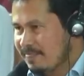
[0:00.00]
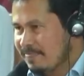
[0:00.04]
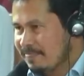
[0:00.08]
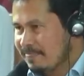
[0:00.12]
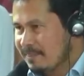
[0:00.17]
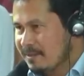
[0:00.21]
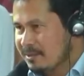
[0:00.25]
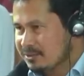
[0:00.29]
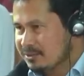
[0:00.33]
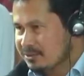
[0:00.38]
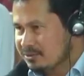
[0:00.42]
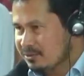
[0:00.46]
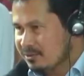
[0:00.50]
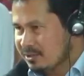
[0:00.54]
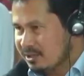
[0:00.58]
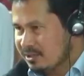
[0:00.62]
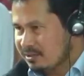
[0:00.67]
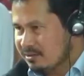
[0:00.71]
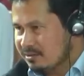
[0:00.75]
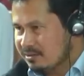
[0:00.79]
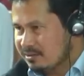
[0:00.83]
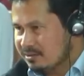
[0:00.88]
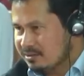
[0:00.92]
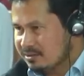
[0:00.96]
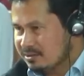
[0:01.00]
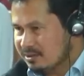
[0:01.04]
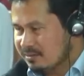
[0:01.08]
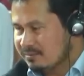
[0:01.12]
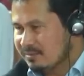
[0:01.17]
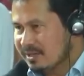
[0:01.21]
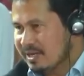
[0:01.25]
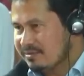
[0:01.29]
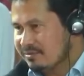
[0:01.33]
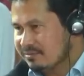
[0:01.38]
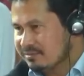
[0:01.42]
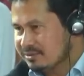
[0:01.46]
so that some
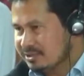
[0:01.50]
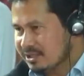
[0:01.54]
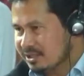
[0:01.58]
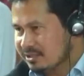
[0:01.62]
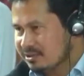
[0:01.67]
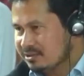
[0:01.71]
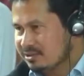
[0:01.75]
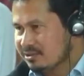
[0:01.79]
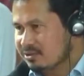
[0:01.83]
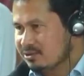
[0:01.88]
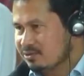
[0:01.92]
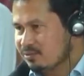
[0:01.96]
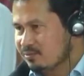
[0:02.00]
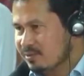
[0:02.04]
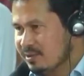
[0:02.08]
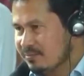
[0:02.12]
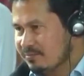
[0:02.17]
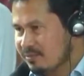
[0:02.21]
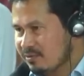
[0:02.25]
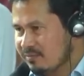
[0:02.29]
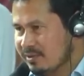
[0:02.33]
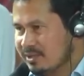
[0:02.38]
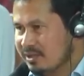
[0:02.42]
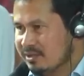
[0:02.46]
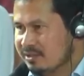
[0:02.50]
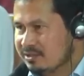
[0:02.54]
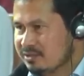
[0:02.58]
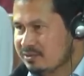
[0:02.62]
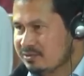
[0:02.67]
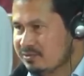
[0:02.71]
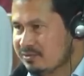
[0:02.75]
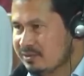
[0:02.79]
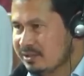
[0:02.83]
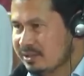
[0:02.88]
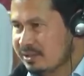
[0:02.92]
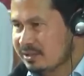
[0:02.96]
kind of sanction to be provided
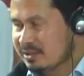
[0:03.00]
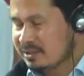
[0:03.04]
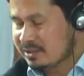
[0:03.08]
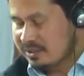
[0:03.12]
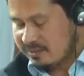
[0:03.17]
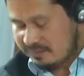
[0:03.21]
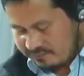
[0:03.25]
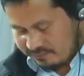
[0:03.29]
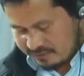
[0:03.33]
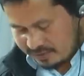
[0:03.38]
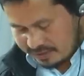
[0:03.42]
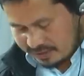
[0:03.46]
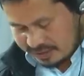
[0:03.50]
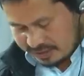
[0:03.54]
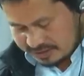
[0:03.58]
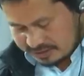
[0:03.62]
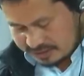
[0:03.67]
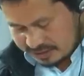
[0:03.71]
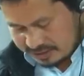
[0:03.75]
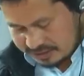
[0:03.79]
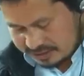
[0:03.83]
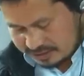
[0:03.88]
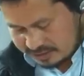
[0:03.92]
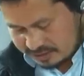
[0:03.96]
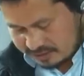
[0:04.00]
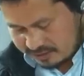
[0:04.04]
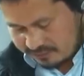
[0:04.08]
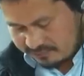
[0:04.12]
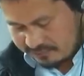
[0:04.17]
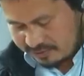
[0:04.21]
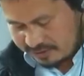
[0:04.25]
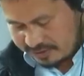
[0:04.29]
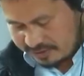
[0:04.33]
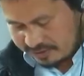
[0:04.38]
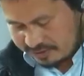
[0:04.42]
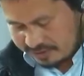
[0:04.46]
to the, for the extension of
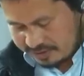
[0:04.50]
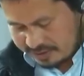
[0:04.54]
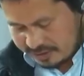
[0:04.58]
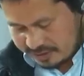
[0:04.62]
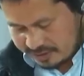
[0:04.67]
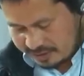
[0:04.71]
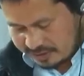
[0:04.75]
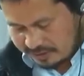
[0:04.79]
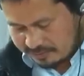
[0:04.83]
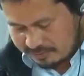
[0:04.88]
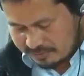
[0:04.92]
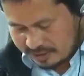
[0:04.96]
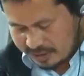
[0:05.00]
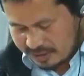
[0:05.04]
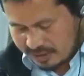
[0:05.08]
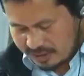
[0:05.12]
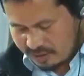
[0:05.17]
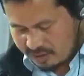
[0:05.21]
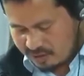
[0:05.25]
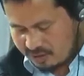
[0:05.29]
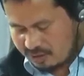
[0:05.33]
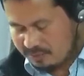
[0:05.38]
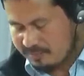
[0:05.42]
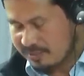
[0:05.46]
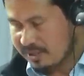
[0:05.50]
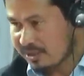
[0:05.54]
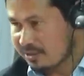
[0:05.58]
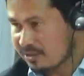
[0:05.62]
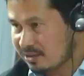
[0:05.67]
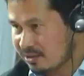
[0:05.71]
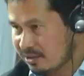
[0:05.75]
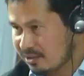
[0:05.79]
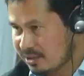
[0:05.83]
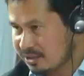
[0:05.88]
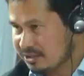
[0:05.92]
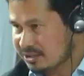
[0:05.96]
Kiang Nangbah Government
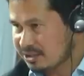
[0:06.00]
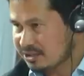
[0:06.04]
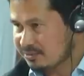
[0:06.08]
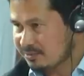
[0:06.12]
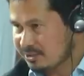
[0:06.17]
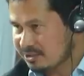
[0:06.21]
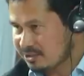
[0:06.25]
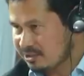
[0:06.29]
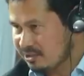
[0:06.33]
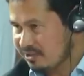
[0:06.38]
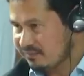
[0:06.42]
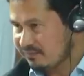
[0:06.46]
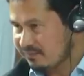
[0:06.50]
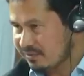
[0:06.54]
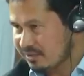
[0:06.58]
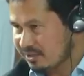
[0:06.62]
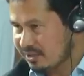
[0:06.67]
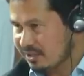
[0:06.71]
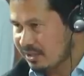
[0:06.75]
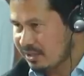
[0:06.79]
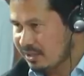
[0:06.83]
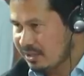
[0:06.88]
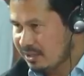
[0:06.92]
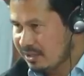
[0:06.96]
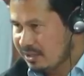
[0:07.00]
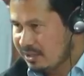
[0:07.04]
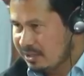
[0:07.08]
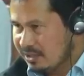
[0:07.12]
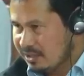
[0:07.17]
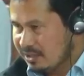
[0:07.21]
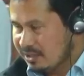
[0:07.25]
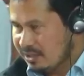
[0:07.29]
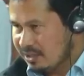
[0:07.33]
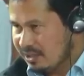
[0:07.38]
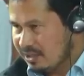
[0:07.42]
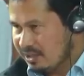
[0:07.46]
College, especially for the
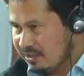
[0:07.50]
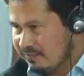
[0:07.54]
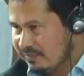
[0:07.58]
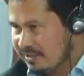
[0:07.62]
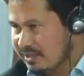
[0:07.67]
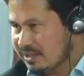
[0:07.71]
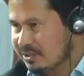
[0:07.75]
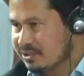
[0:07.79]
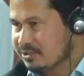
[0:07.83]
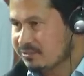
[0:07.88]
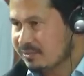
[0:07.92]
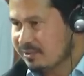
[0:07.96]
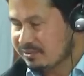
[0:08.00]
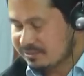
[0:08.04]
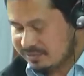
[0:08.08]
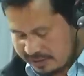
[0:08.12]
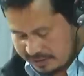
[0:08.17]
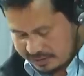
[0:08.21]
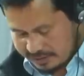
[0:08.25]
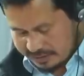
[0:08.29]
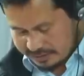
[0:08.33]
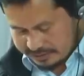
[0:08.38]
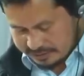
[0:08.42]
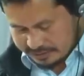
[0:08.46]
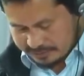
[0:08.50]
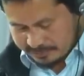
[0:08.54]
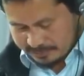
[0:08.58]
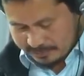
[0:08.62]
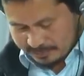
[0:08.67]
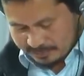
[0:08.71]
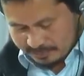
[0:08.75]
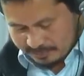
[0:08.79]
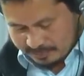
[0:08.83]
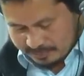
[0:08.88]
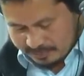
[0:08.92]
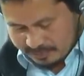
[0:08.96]
eleven and twelve standards.
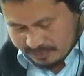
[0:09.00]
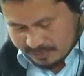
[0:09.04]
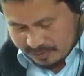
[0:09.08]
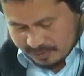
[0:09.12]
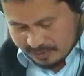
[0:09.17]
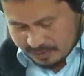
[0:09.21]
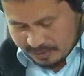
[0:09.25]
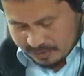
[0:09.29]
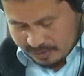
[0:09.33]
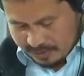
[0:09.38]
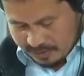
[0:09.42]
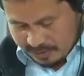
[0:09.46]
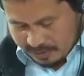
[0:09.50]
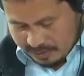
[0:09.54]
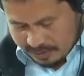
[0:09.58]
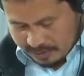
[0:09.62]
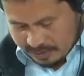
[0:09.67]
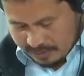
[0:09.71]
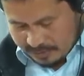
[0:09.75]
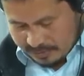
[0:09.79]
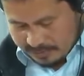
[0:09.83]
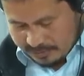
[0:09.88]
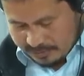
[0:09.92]
Honourable members,